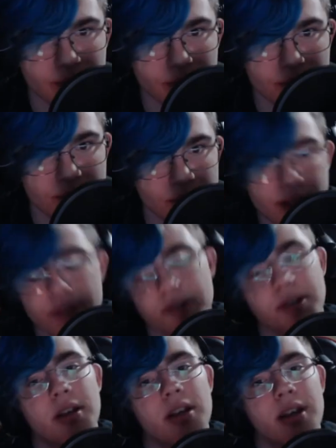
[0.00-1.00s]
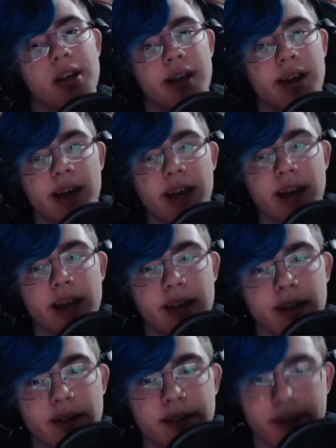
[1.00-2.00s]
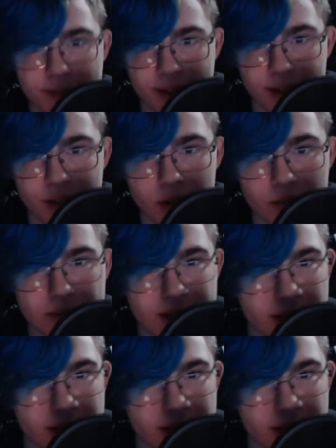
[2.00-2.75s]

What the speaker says: those 2 days. And next thing I know, I'm being